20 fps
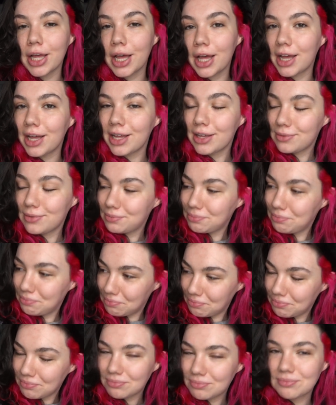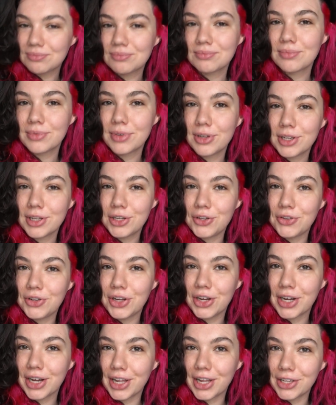uh, do
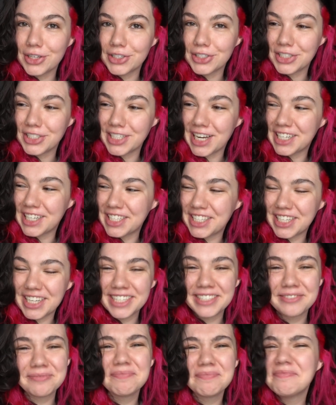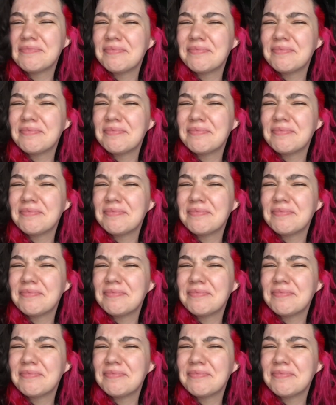your color suggestion.